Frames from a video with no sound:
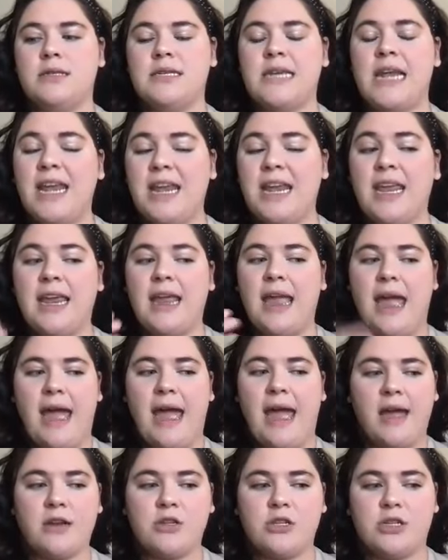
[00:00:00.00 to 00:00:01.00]
taking
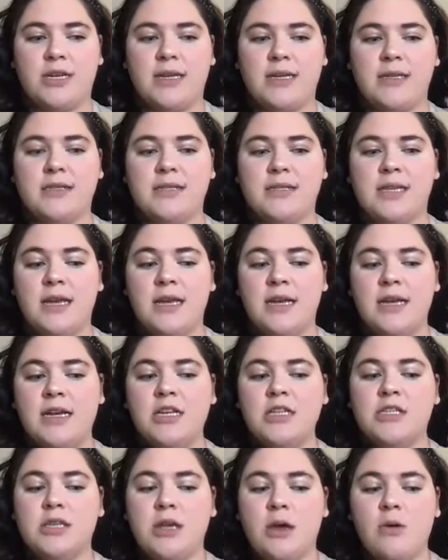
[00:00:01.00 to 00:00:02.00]
actions
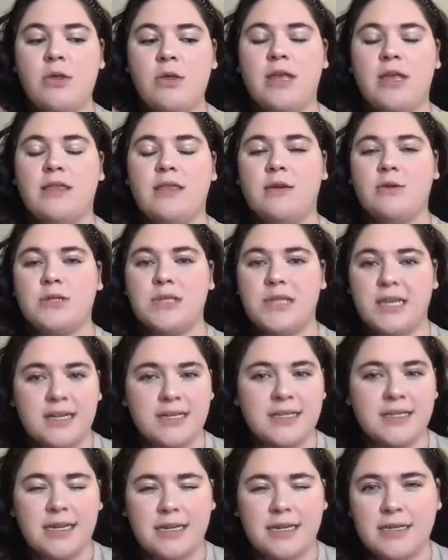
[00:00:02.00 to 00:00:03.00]
so that those
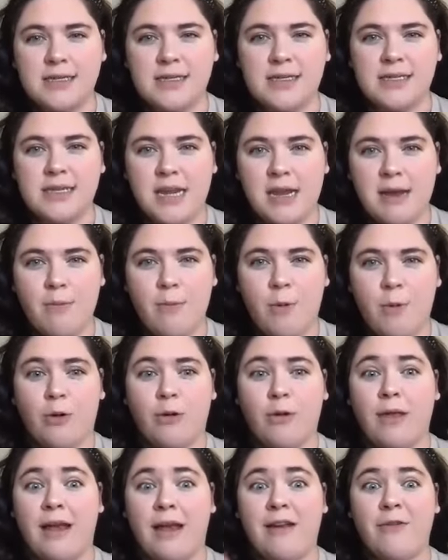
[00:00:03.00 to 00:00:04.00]
things didn't seem
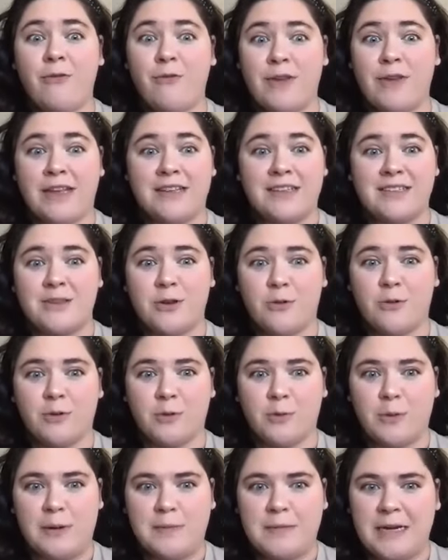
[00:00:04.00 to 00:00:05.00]
or like feel as
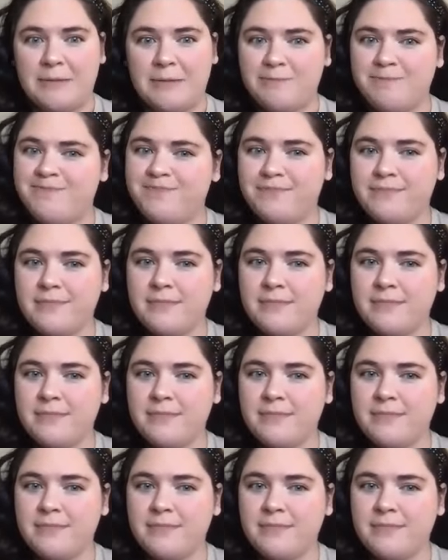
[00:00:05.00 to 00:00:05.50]
overwhelming.